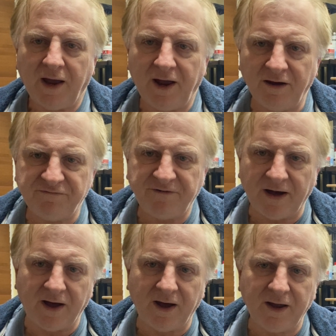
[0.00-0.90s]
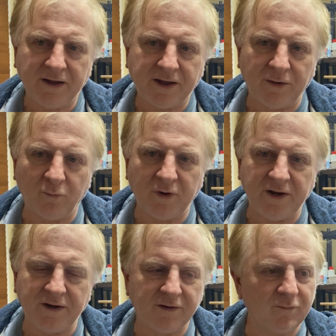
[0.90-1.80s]
How far can
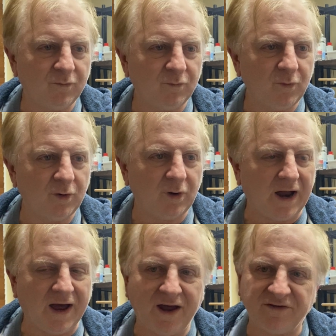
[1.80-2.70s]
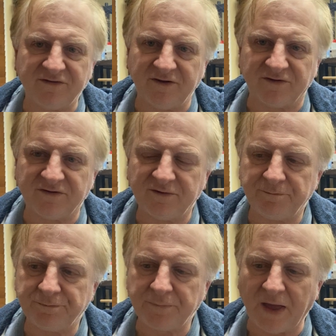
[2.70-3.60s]
we were asked this,
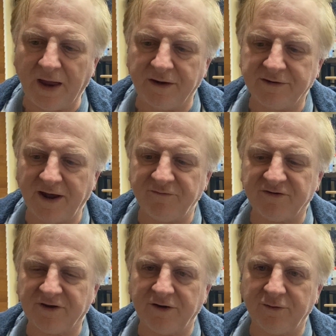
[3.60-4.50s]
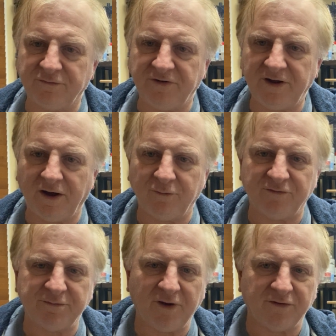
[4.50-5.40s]
and David's going to do a video
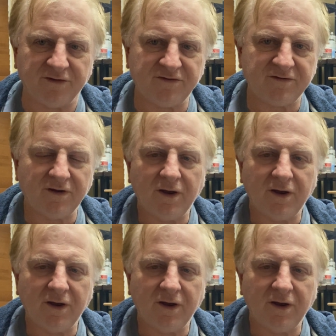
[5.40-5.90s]
with me on this.